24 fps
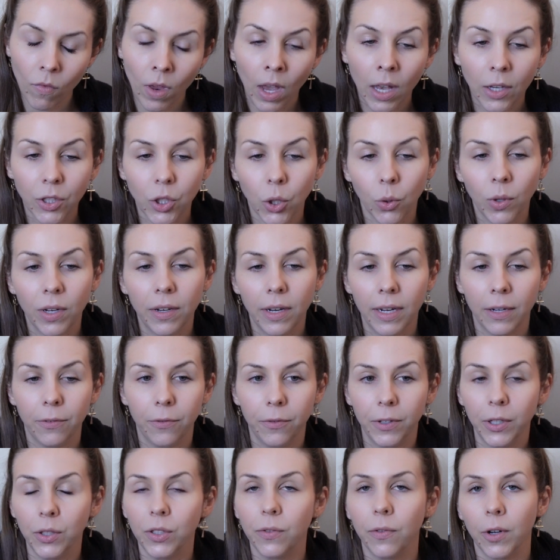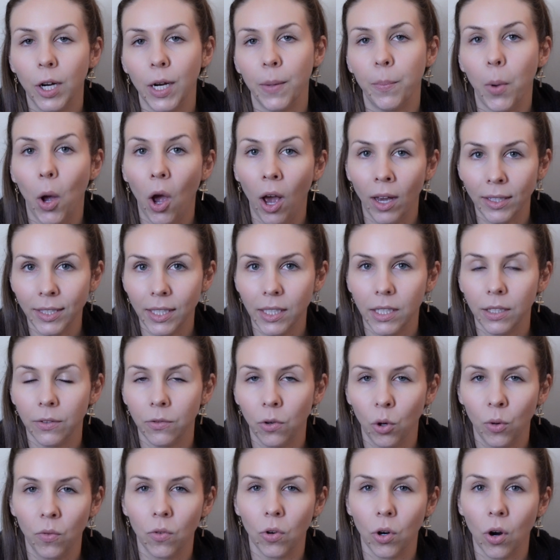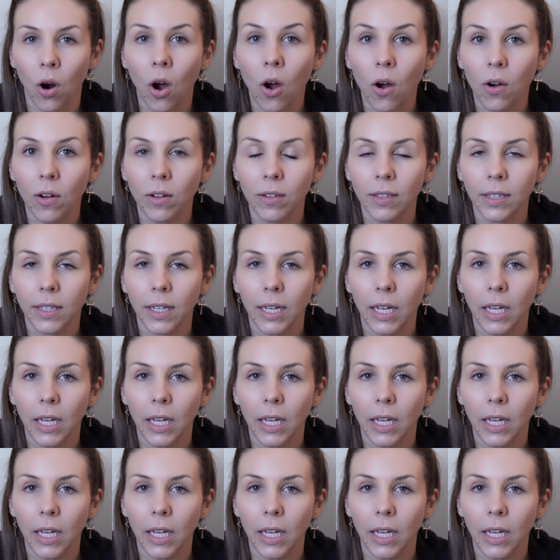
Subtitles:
So it feels very positive overall.